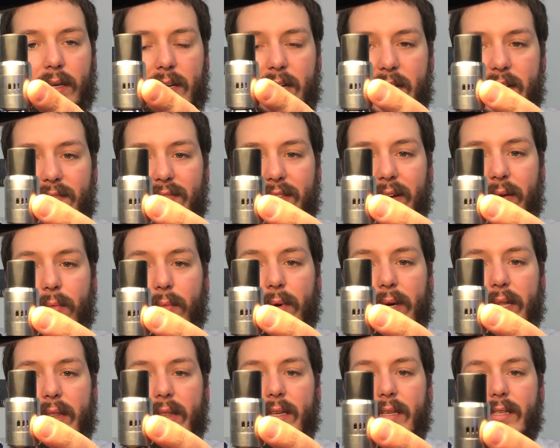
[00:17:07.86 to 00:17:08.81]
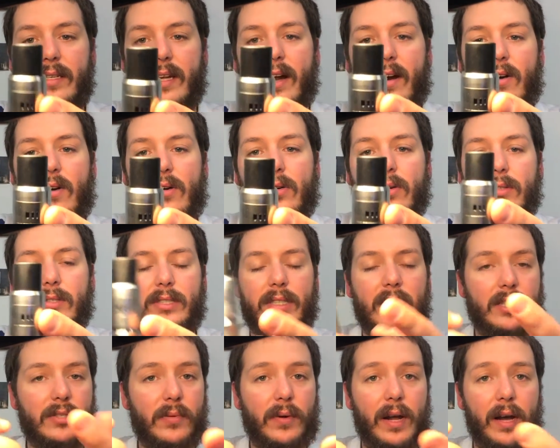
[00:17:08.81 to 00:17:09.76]
even with these air holes.
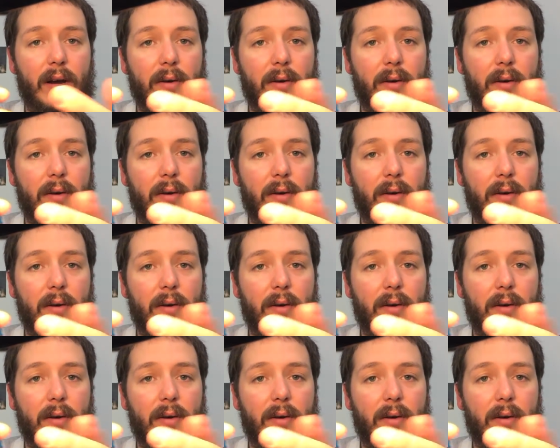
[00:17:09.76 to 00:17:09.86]
That's what I